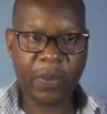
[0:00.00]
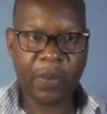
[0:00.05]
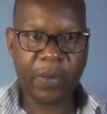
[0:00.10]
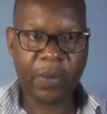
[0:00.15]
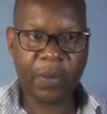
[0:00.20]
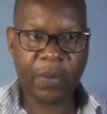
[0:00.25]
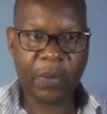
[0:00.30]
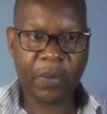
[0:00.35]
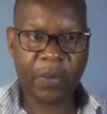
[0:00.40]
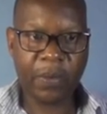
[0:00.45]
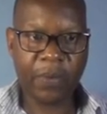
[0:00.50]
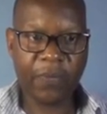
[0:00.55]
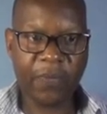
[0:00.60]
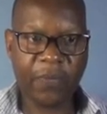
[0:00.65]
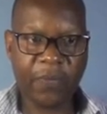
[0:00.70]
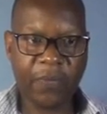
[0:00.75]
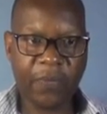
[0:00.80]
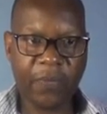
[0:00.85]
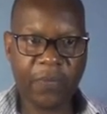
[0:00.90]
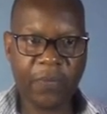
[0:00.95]

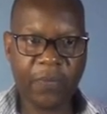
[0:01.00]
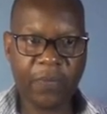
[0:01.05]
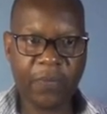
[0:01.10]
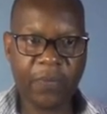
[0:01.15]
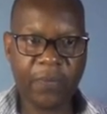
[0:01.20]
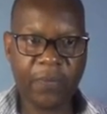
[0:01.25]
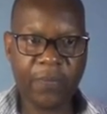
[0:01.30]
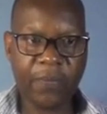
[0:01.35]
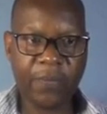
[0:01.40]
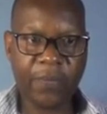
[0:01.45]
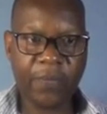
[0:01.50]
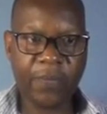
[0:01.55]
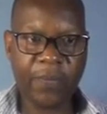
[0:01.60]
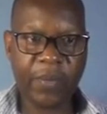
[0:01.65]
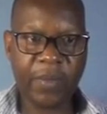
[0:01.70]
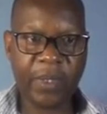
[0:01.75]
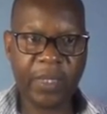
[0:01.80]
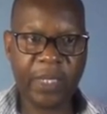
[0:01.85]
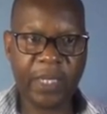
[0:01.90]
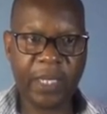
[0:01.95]
of
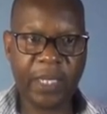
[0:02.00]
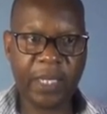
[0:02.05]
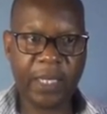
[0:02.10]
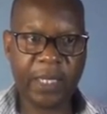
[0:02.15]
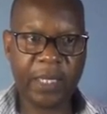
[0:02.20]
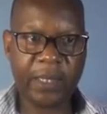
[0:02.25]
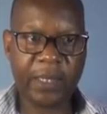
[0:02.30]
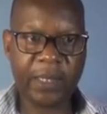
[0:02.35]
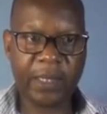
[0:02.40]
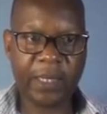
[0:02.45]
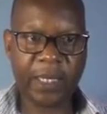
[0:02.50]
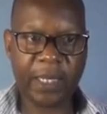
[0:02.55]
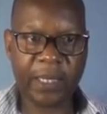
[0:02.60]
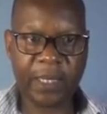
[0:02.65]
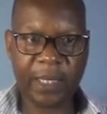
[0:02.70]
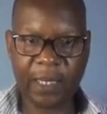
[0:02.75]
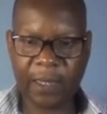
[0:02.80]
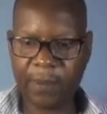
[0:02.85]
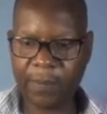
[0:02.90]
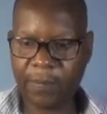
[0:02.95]
these
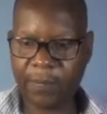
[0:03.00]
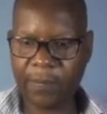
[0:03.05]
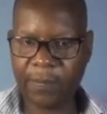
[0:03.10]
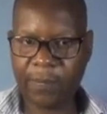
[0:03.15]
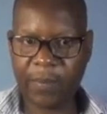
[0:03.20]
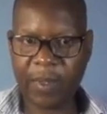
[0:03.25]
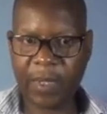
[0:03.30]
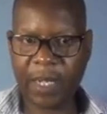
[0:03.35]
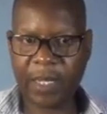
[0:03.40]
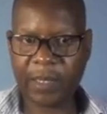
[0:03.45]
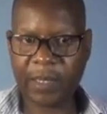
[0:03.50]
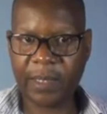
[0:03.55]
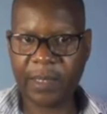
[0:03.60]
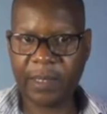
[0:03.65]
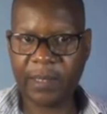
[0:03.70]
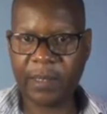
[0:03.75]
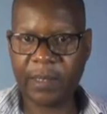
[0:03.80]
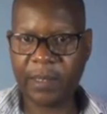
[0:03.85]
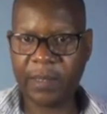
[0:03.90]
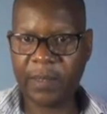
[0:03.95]
theta, like
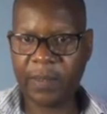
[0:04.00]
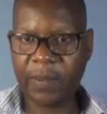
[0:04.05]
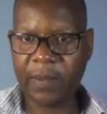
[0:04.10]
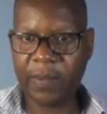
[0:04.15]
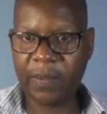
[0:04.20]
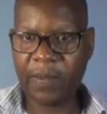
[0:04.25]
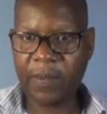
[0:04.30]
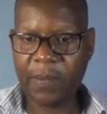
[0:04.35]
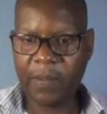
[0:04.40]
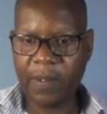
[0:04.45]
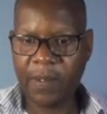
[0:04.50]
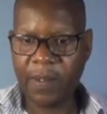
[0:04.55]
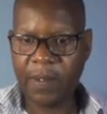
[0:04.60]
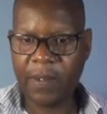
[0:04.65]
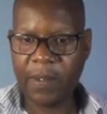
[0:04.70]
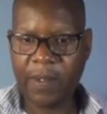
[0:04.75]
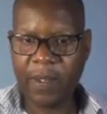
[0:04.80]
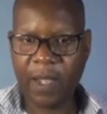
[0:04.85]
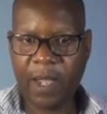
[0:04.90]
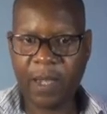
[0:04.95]
this.
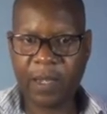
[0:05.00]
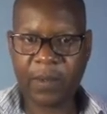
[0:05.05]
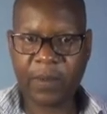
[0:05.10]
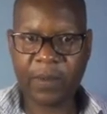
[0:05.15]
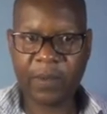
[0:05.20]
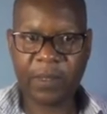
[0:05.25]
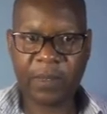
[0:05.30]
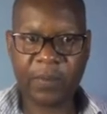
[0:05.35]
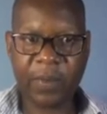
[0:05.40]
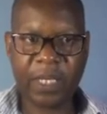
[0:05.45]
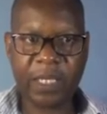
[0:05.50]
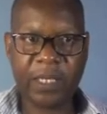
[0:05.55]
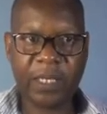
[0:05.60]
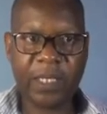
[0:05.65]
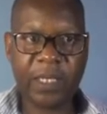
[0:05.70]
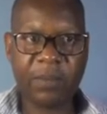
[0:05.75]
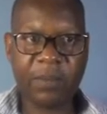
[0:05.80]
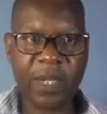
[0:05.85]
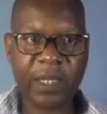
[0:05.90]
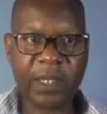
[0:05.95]
I cross, but
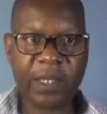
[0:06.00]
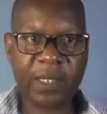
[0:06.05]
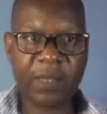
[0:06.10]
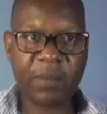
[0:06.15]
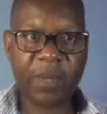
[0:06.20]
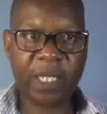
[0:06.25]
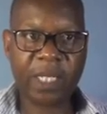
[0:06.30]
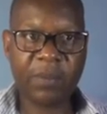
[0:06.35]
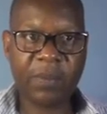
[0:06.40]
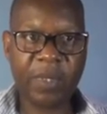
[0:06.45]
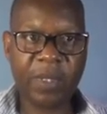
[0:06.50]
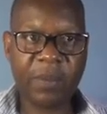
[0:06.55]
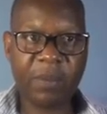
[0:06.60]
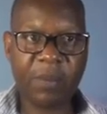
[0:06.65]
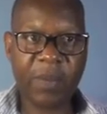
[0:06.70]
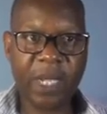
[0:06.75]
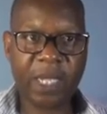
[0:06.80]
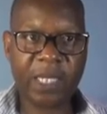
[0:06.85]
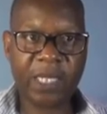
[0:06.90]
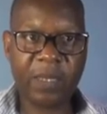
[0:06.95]
this matrix must
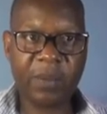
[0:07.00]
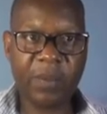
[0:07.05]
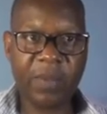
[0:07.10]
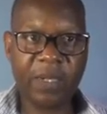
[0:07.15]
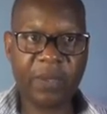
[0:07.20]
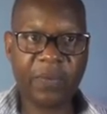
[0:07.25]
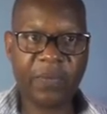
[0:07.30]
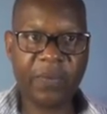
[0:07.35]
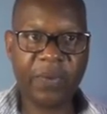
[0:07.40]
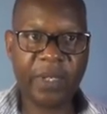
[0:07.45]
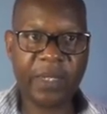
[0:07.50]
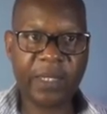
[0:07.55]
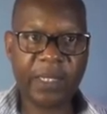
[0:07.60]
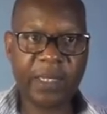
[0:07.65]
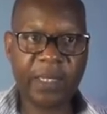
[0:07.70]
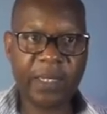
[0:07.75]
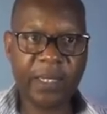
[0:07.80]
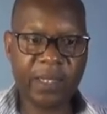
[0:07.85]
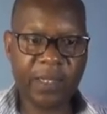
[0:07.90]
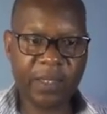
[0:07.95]
be
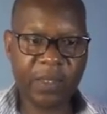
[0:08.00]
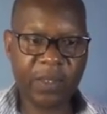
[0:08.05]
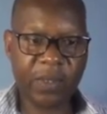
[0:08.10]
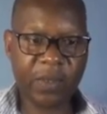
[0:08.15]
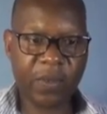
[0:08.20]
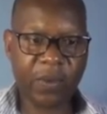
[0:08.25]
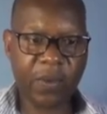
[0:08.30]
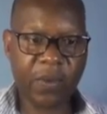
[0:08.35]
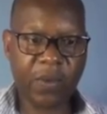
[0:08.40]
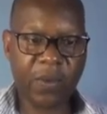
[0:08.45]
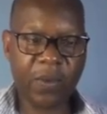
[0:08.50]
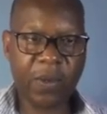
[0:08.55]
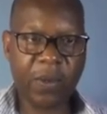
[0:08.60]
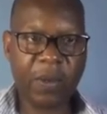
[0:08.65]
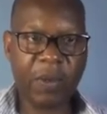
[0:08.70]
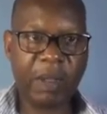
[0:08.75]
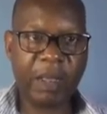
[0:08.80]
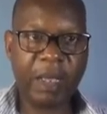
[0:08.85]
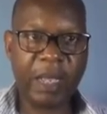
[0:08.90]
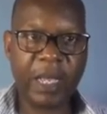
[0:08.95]
fixed so
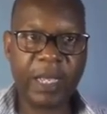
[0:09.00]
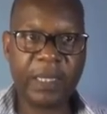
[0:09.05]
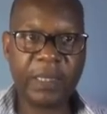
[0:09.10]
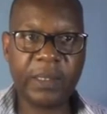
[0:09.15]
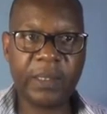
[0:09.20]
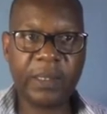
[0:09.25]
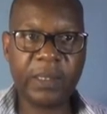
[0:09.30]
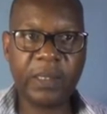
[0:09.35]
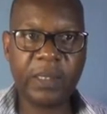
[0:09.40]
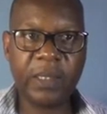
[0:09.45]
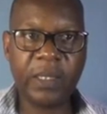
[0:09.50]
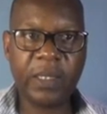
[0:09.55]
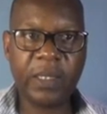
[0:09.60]
as